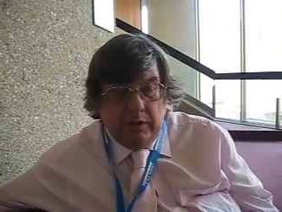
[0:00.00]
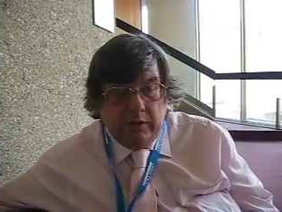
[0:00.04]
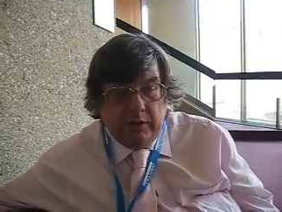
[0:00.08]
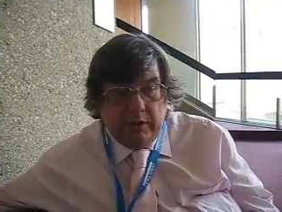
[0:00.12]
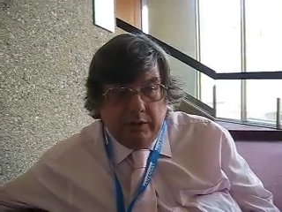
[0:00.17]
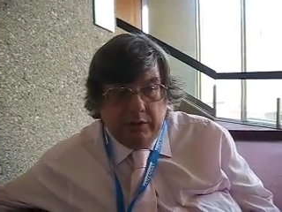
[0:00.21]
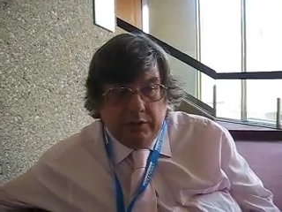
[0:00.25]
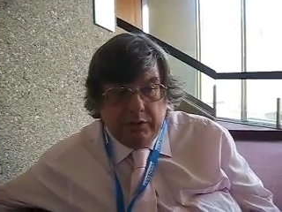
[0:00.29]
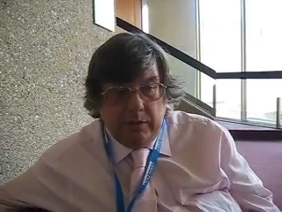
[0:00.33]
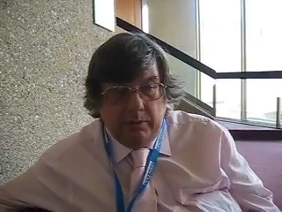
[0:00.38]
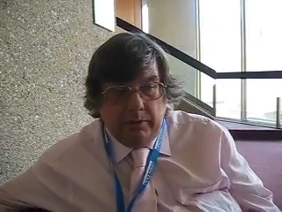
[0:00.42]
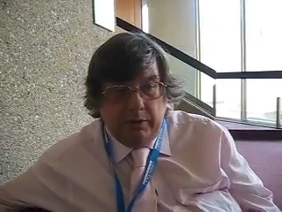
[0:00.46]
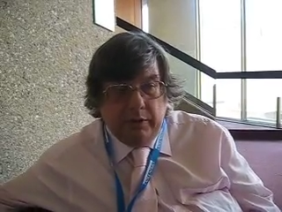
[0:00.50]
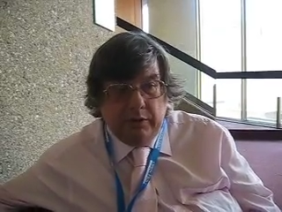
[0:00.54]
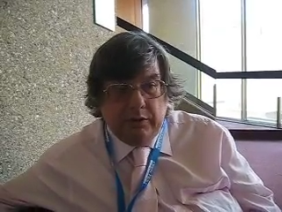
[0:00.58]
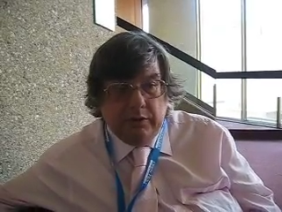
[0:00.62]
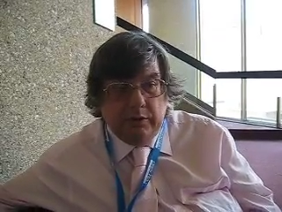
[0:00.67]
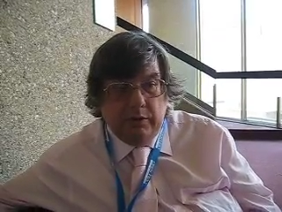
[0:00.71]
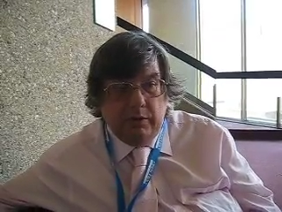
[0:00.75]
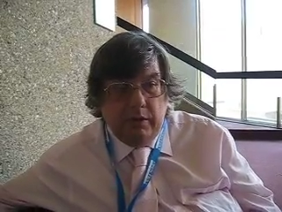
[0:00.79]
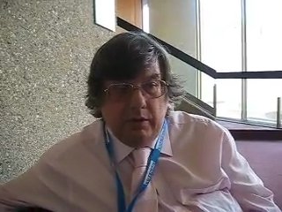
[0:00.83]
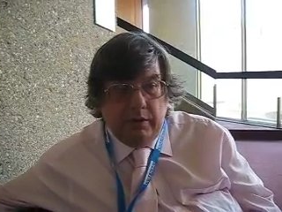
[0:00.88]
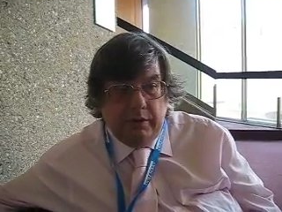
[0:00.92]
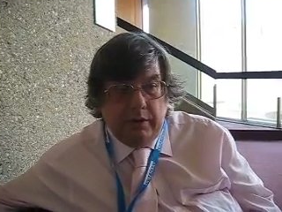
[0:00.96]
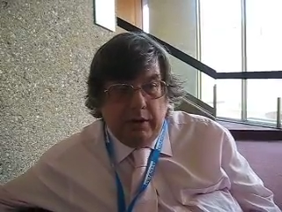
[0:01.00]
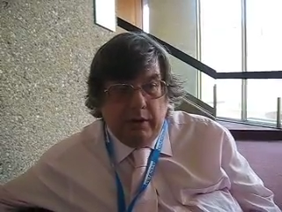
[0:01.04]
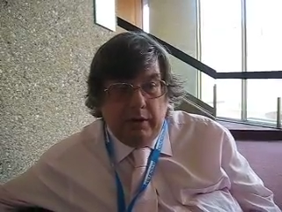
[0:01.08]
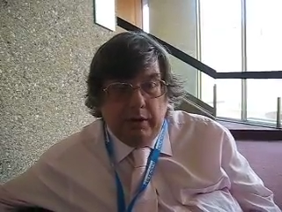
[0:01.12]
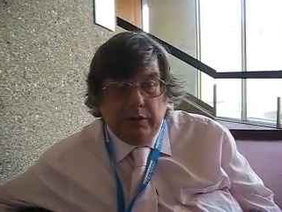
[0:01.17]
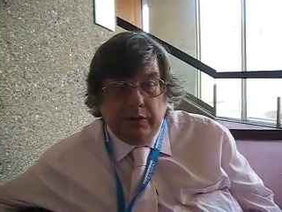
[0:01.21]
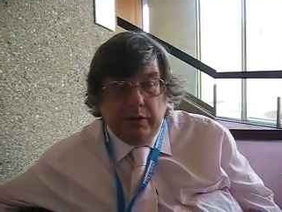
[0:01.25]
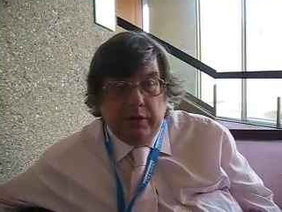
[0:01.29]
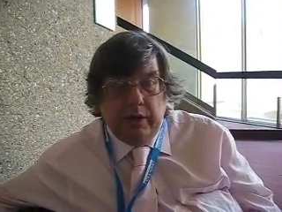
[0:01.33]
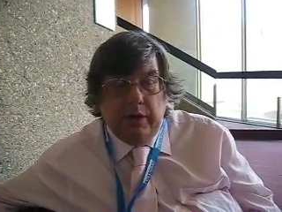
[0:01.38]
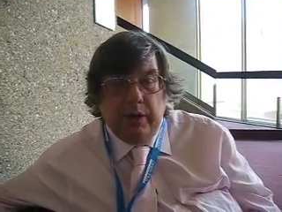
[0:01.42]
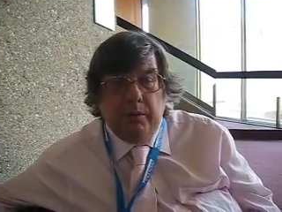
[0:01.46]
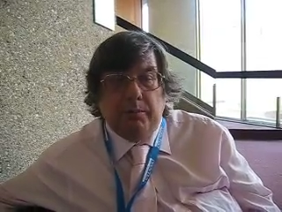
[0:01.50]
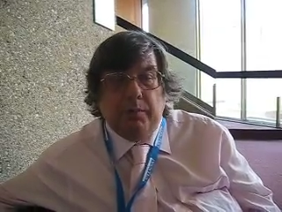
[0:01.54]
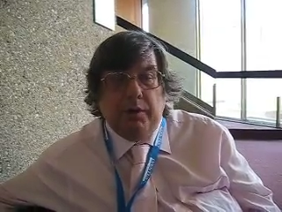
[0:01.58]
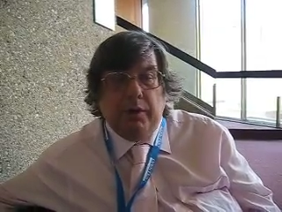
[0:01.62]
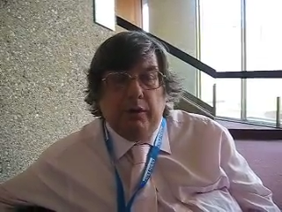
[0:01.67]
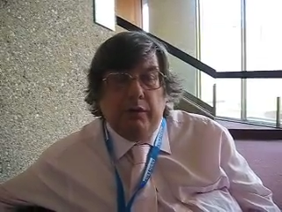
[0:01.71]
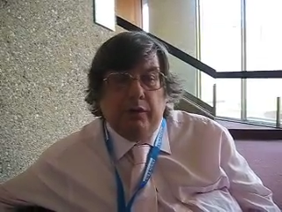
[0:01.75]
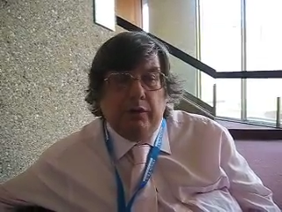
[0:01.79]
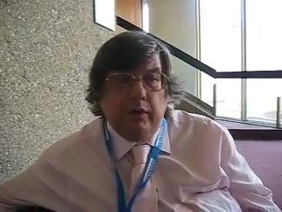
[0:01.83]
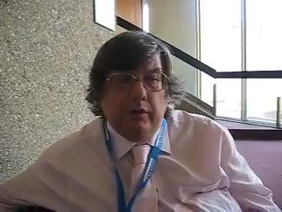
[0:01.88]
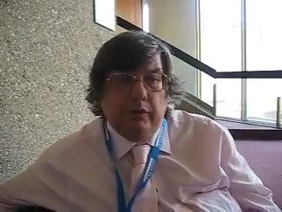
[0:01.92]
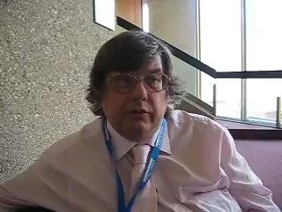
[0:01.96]
contribute to the ICA
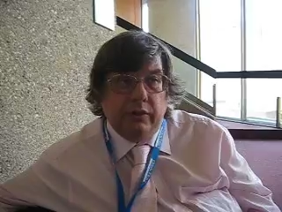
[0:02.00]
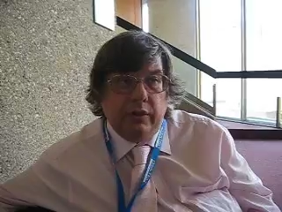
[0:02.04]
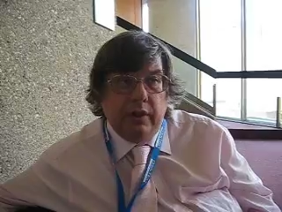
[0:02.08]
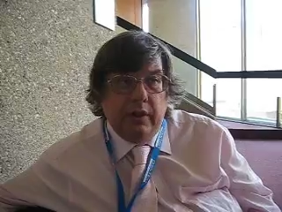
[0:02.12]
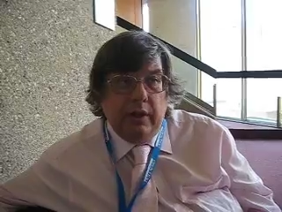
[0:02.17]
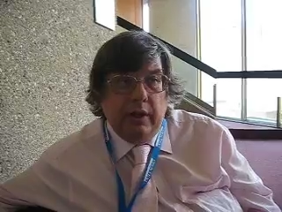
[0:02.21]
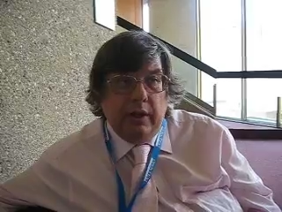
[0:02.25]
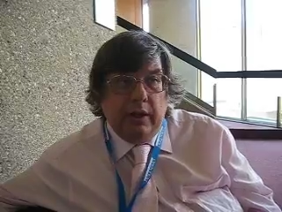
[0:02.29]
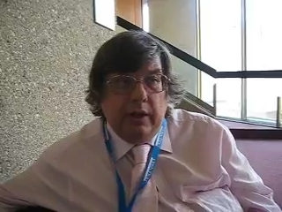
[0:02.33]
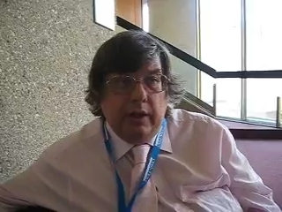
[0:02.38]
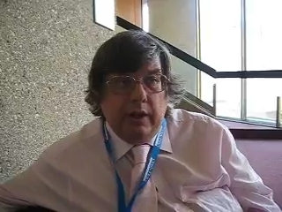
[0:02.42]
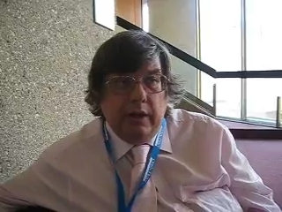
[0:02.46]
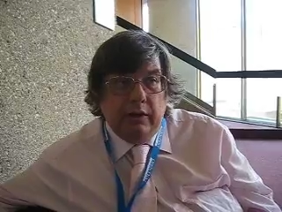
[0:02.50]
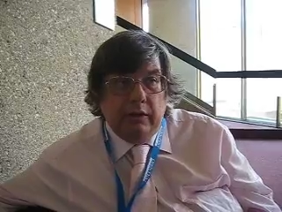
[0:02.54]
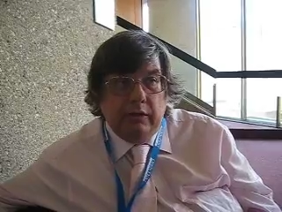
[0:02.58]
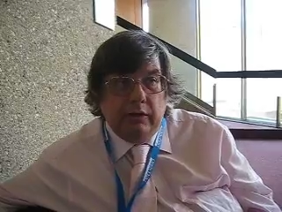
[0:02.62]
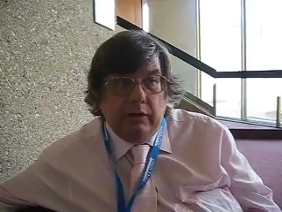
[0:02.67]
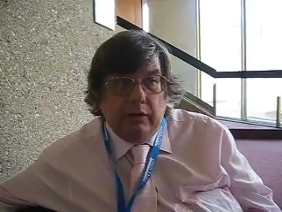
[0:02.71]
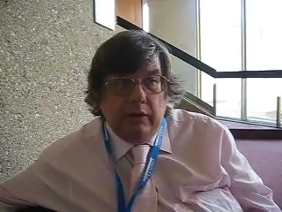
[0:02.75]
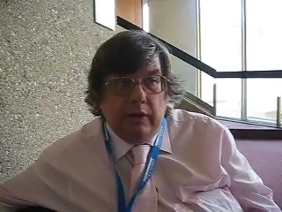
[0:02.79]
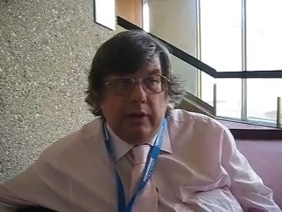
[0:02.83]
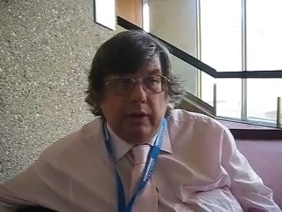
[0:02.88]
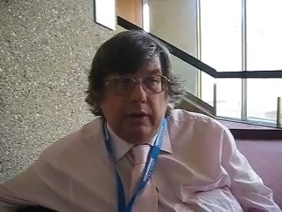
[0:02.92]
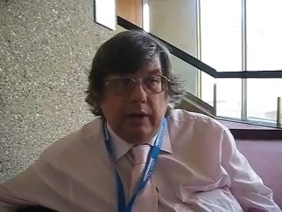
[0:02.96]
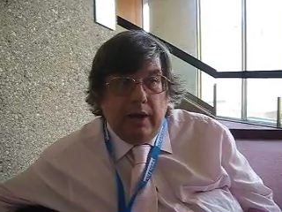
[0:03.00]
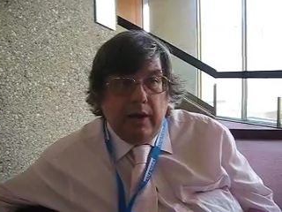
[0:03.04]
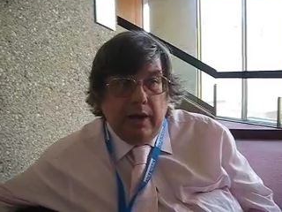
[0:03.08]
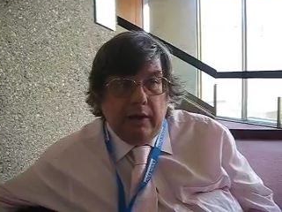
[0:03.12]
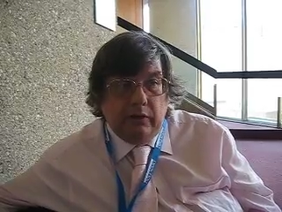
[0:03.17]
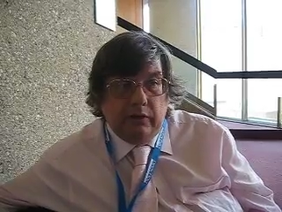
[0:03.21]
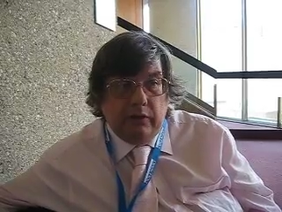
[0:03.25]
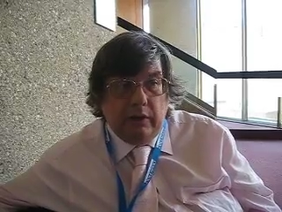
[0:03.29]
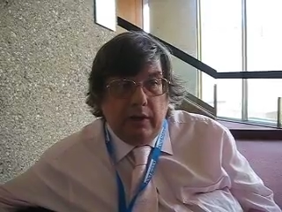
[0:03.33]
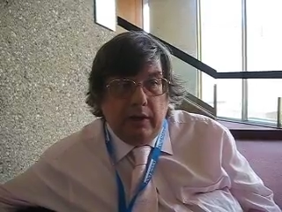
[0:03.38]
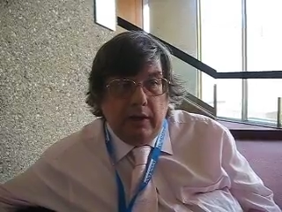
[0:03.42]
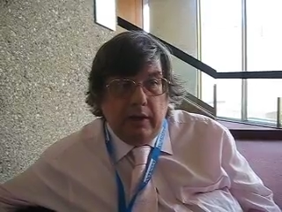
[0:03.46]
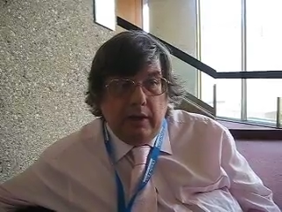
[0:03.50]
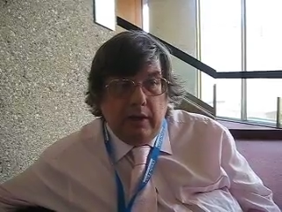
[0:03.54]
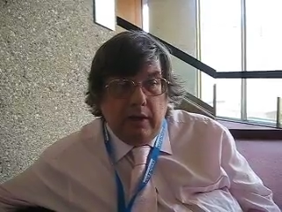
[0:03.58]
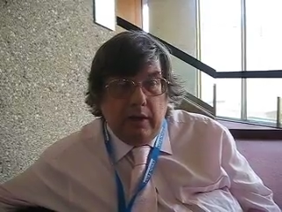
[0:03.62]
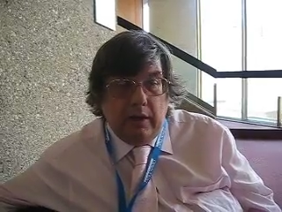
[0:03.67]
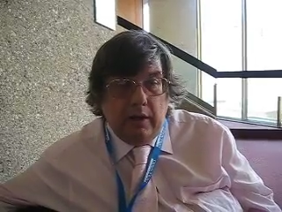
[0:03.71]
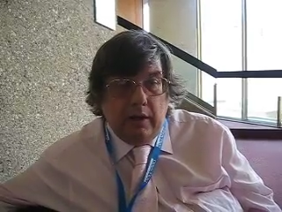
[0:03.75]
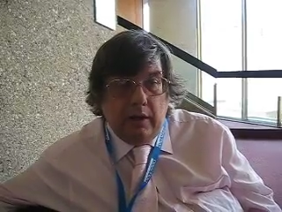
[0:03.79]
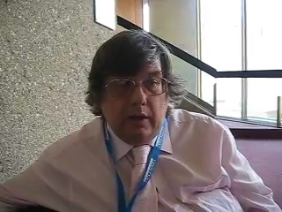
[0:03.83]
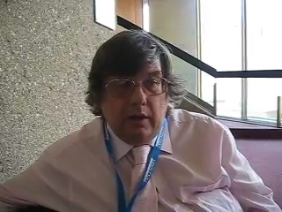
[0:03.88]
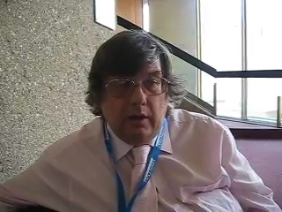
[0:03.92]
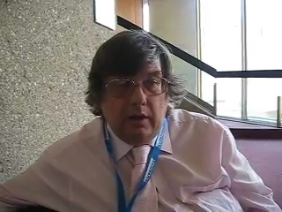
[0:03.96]
process is it has
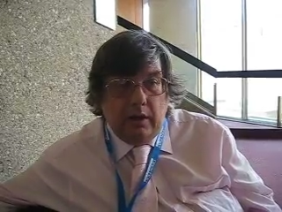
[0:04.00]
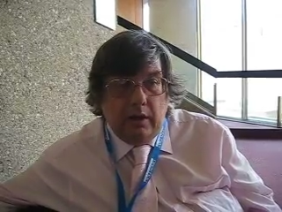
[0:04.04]
a